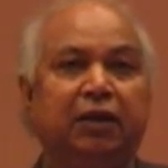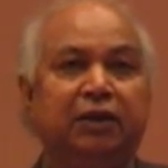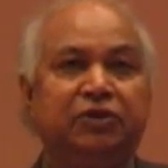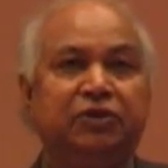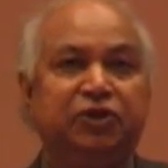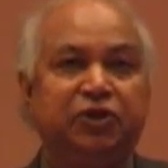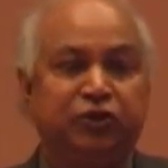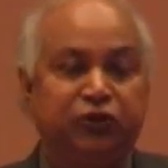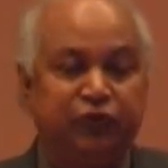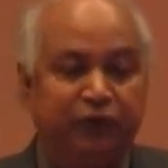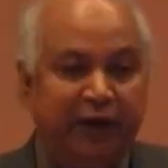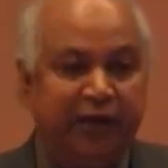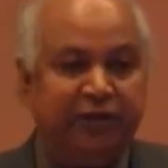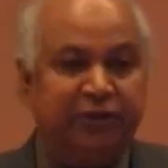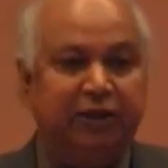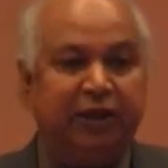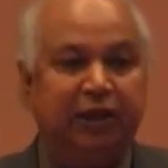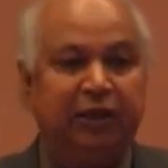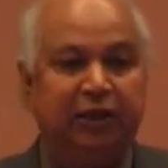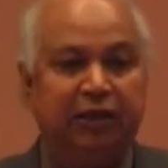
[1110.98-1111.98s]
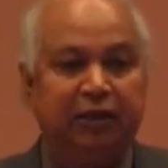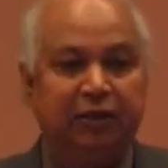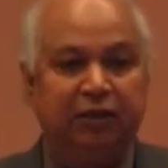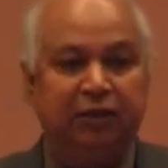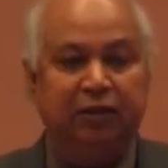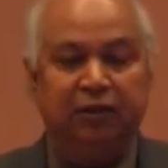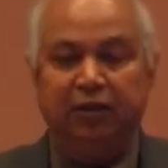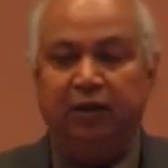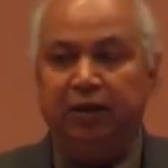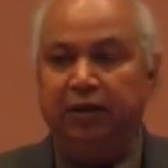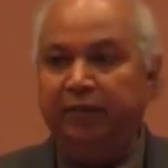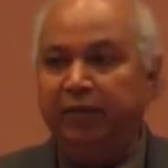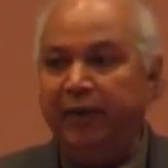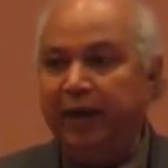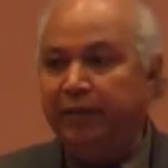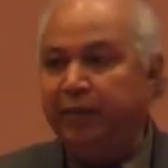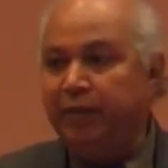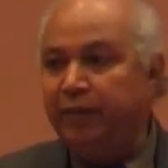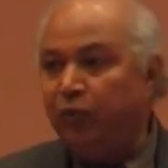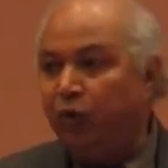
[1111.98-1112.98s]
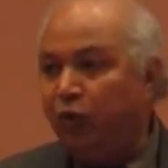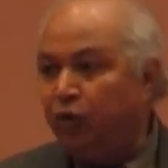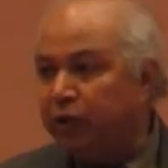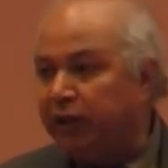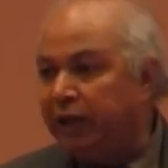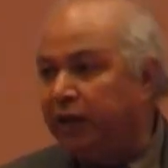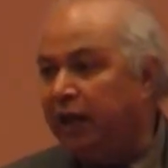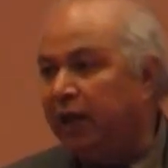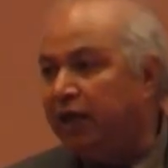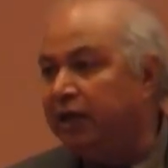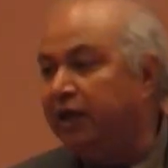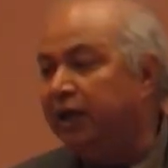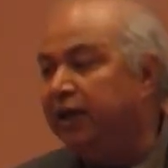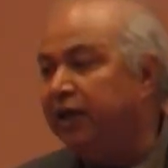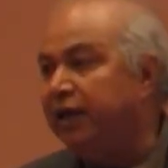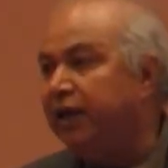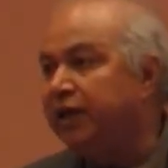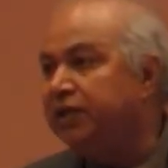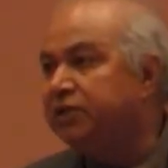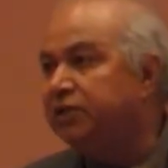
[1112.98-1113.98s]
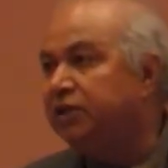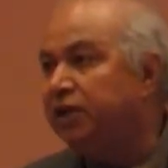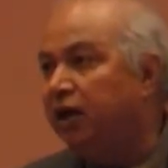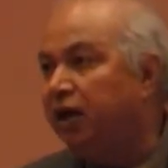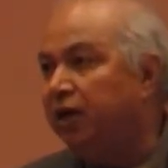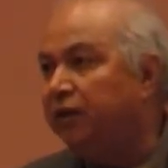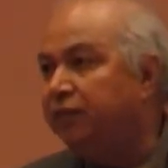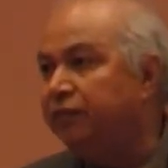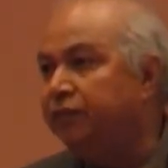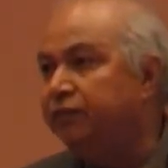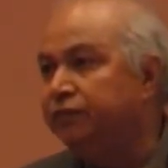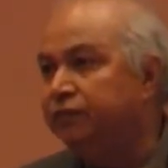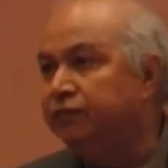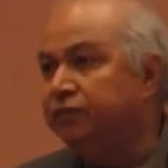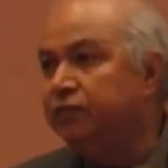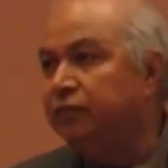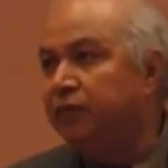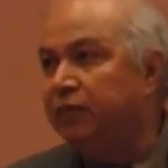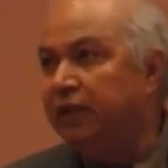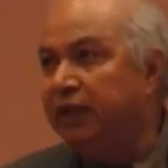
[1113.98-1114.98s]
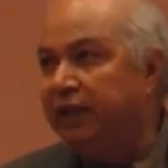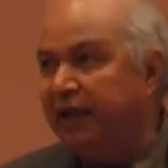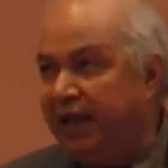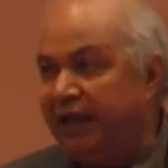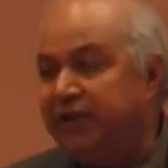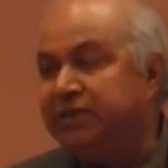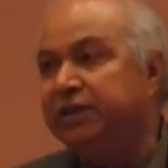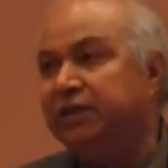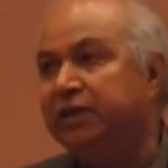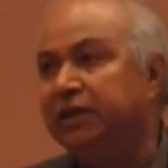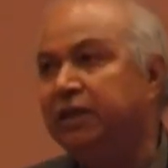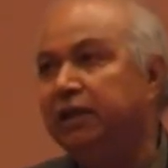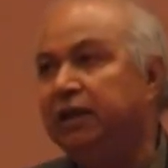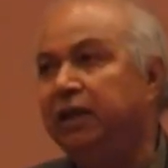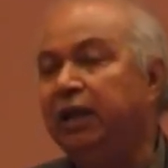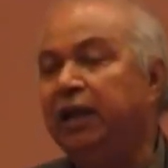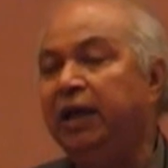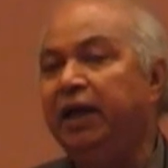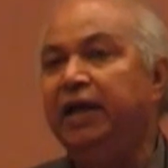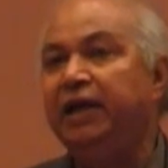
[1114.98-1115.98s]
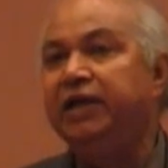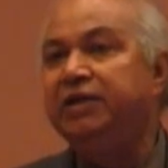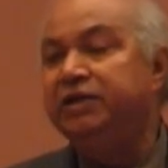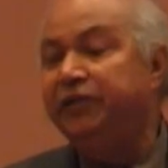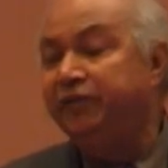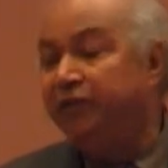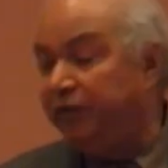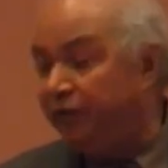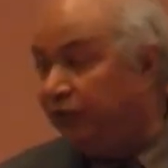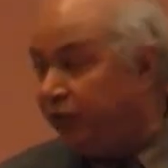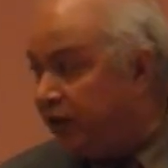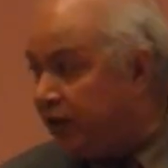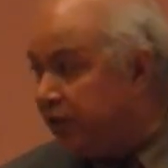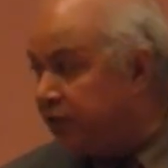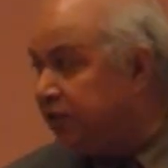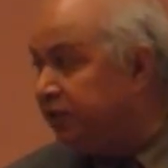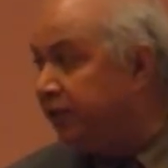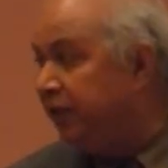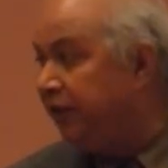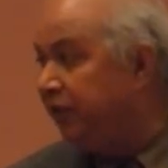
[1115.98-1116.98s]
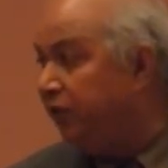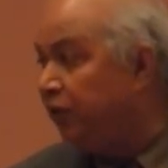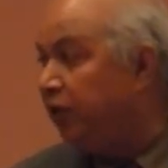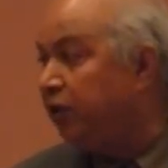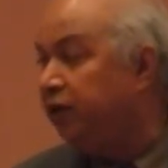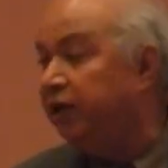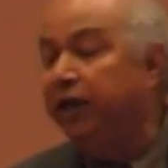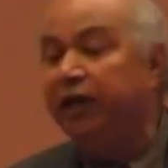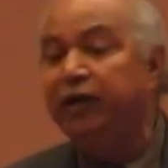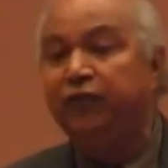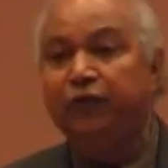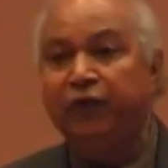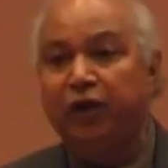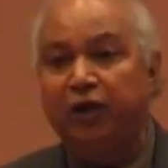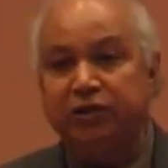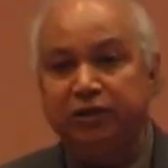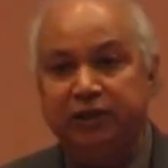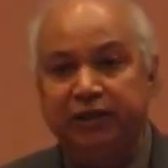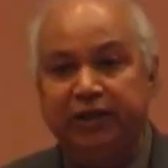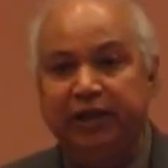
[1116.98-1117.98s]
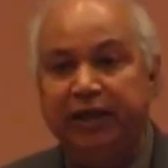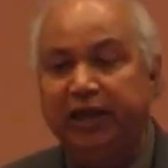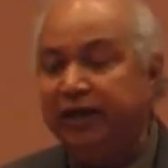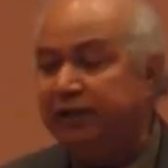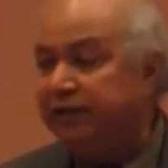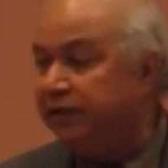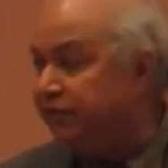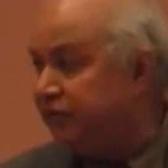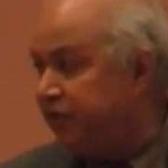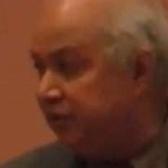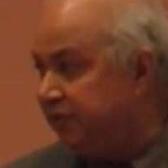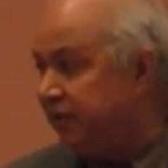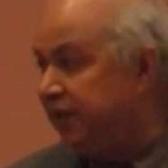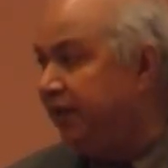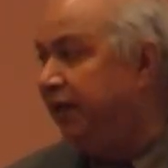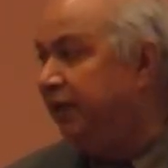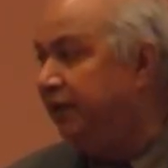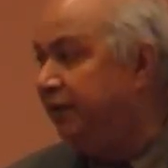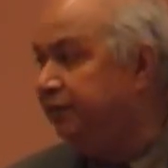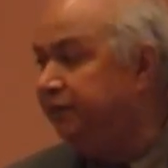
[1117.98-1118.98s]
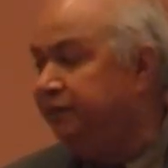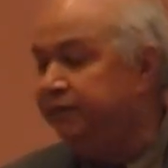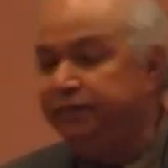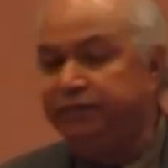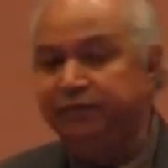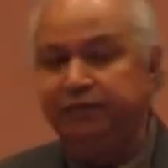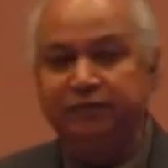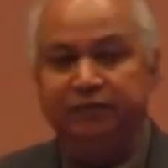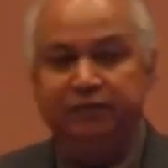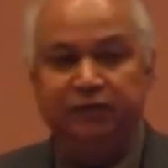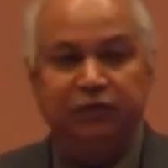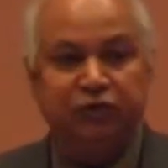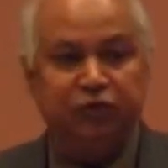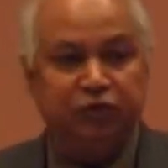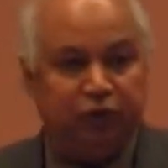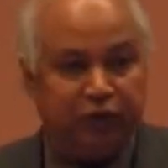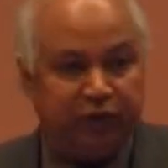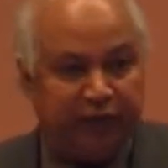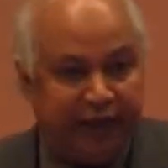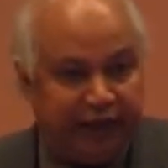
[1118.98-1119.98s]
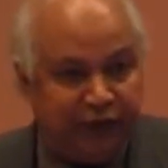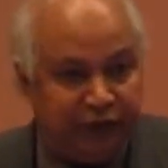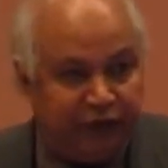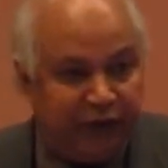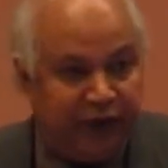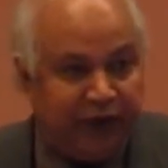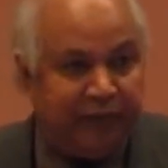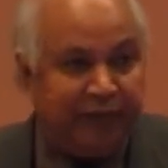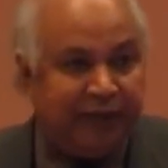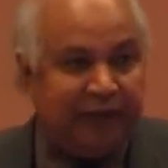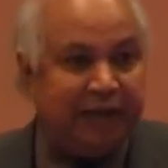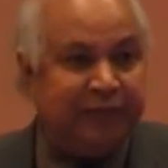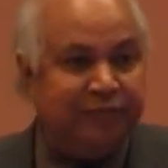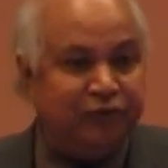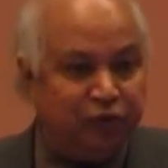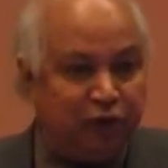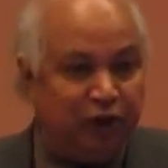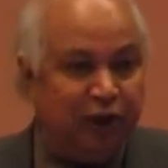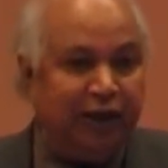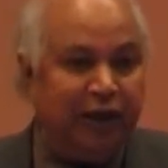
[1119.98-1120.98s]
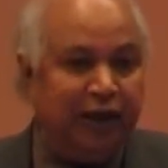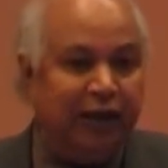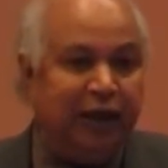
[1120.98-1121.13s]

situation maybe more than 100 years uh, later is even worse than what it was in the days of Sir Syed. So thank you very much. I'm sorry